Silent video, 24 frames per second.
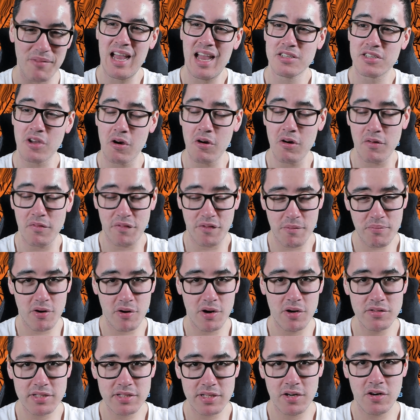So for
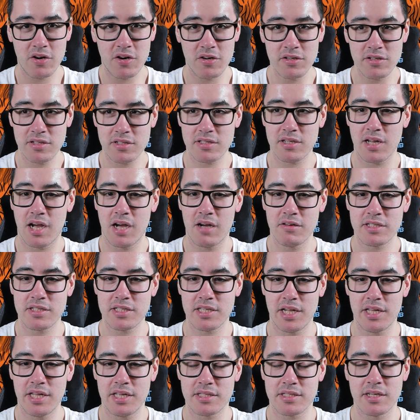pros and cons, I would
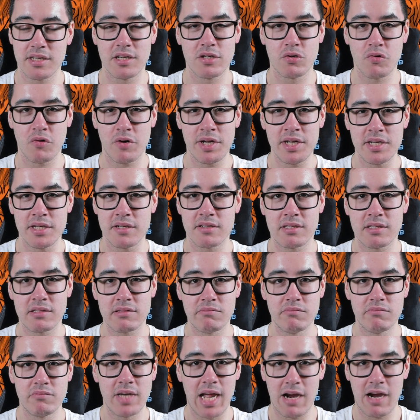say it's a great
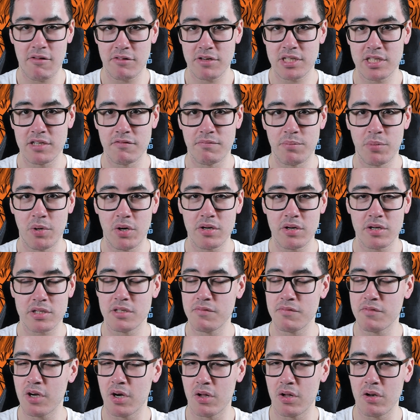narrative box.
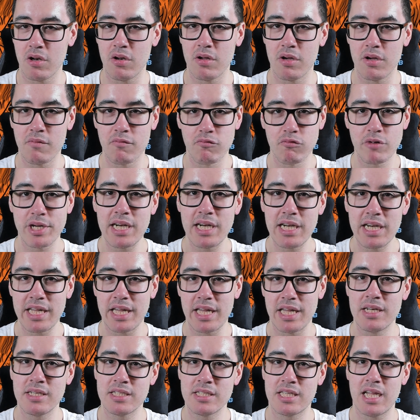You've got a really
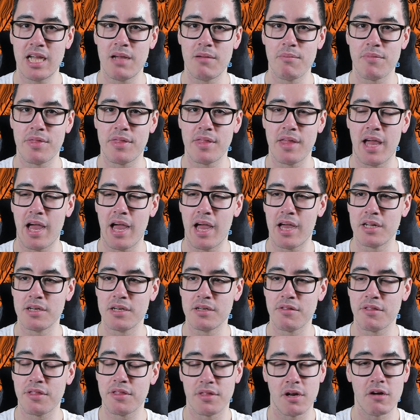in-depth
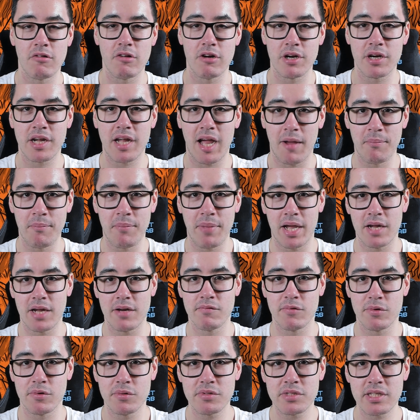and thorough campaign
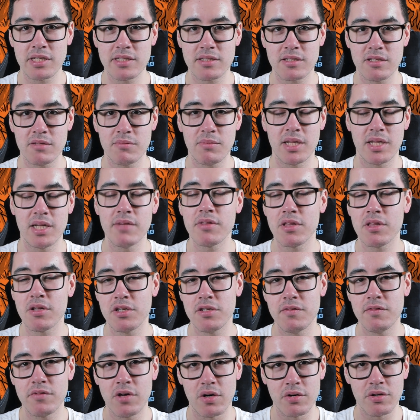rule system, even though
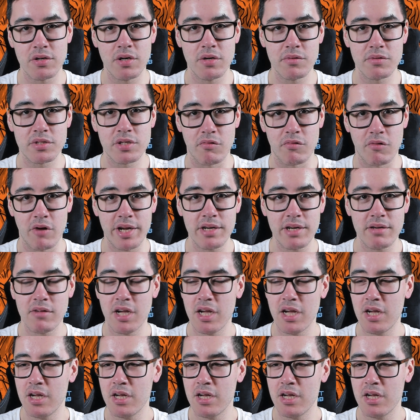you've got no terrain.